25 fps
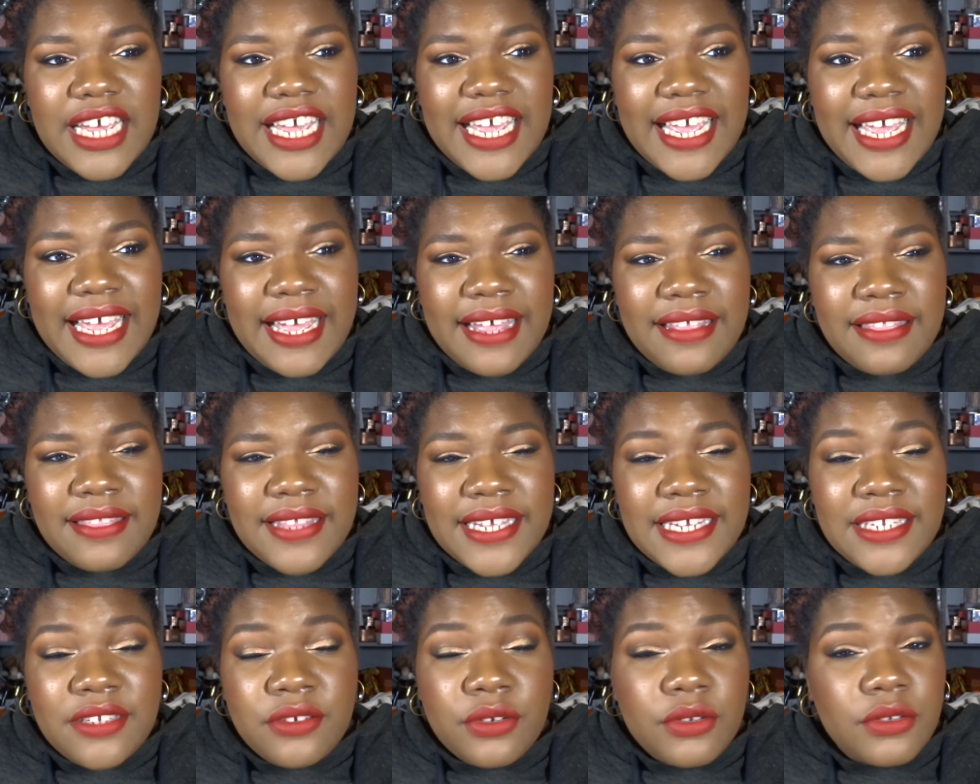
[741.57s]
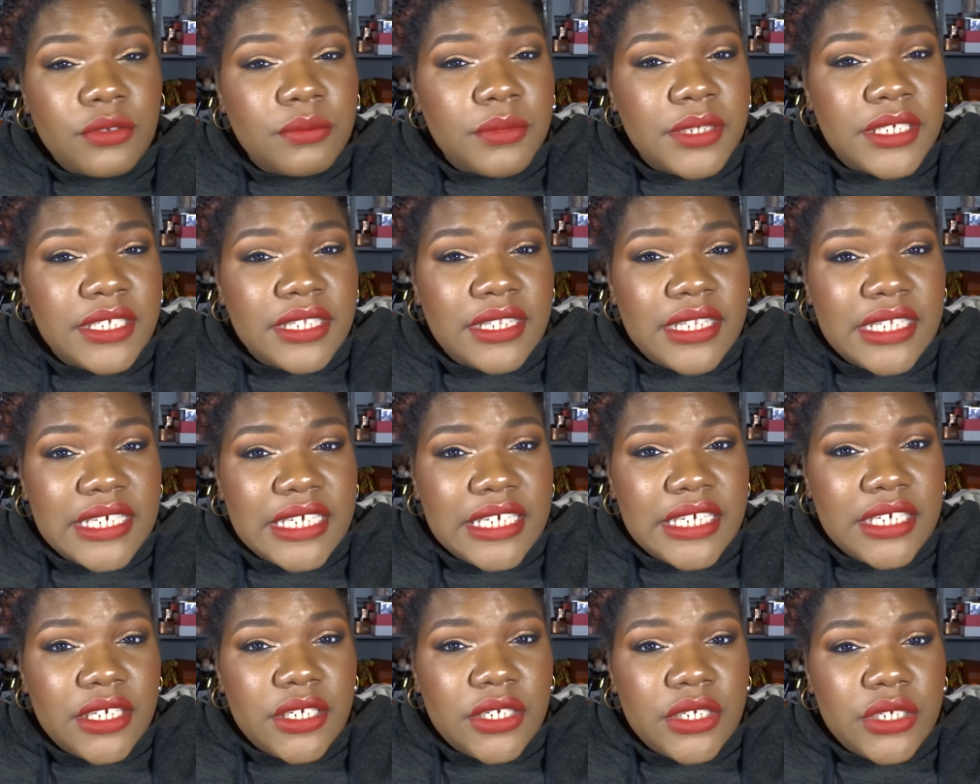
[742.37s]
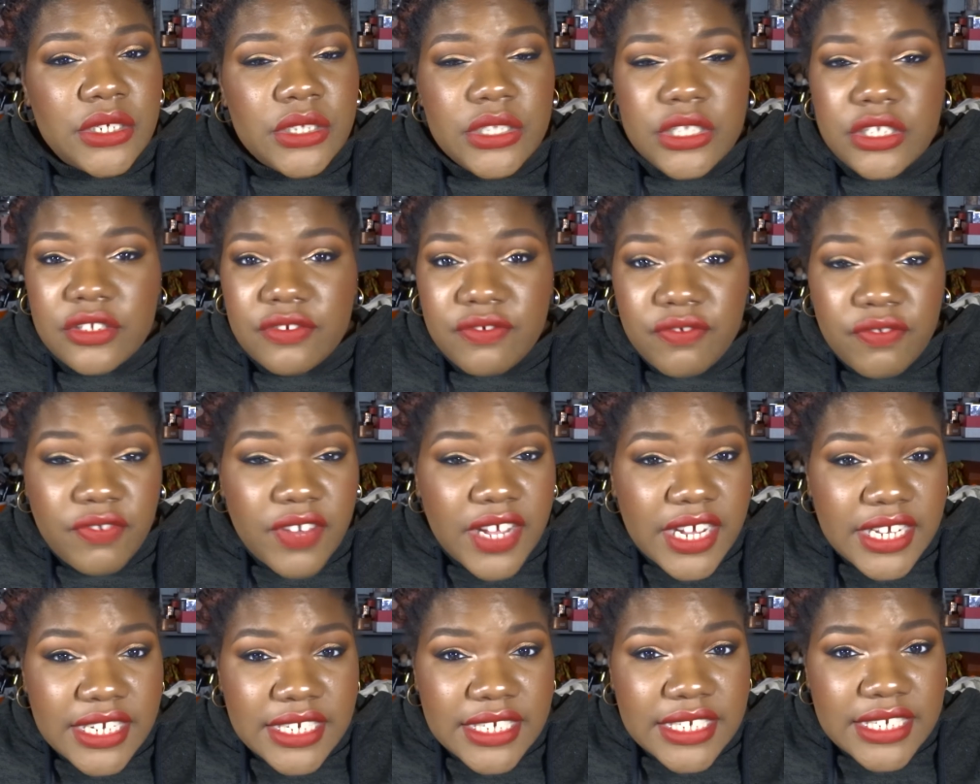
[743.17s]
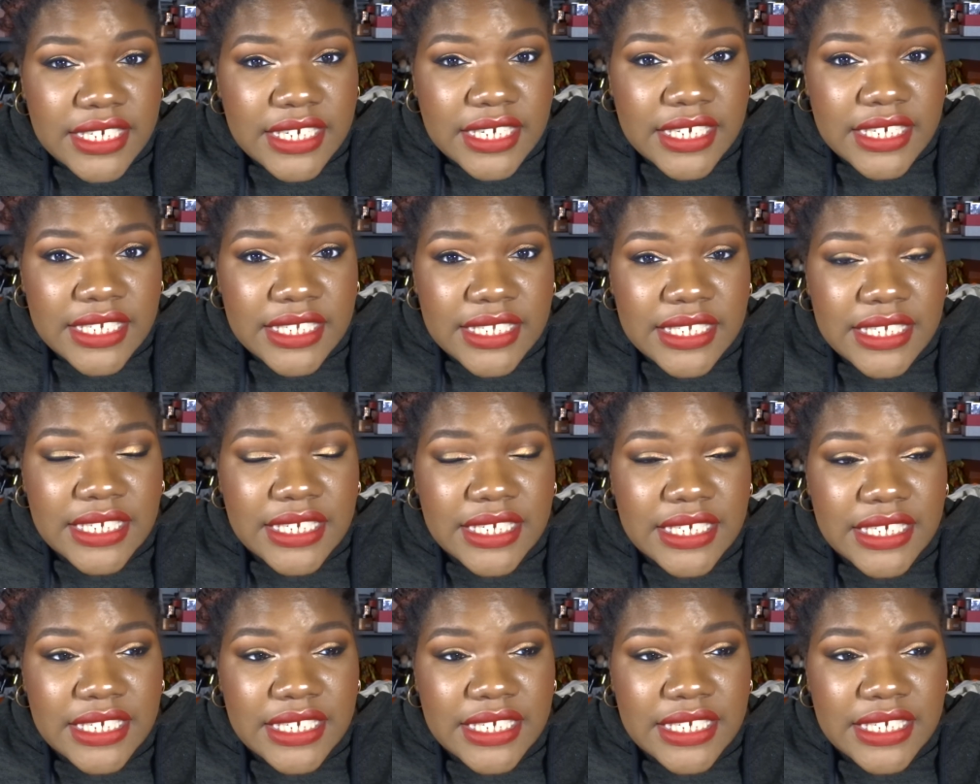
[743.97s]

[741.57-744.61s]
And they told me they couldn't find it.